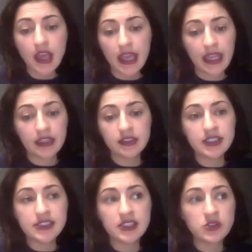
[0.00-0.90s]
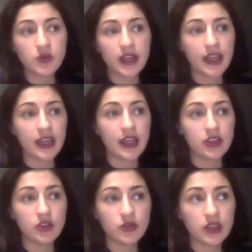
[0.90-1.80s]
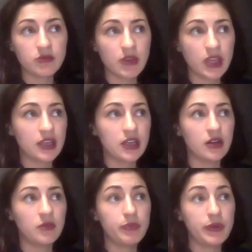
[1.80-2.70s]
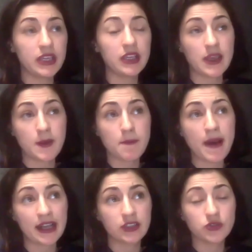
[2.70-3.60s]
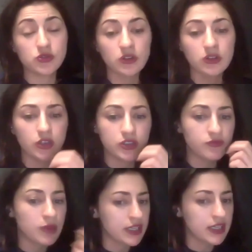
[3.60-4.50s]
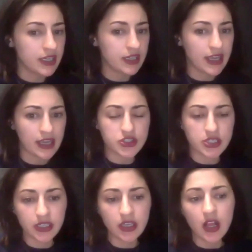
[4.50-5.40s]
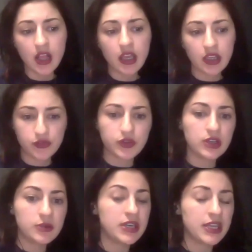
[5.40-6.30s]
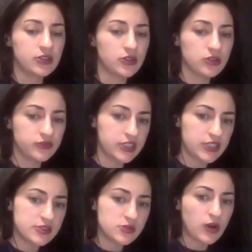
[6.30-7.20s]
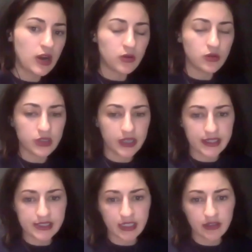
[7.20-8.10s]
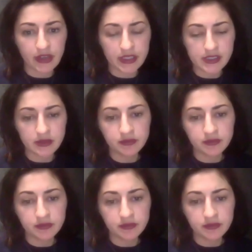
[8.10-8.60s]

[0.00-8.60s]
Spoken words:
and this is where you can make a big impact, also a lot of marketing actually, if you eliminate all of these while organizing events.